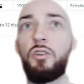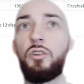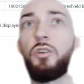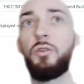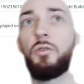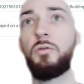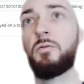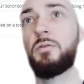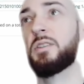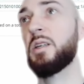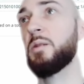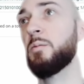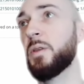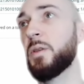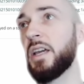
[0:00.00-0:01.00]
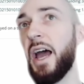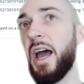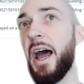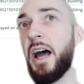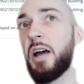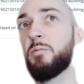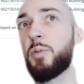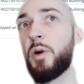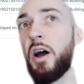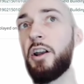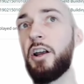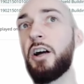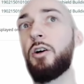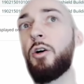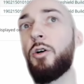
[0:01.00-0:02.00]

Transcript: go simply add product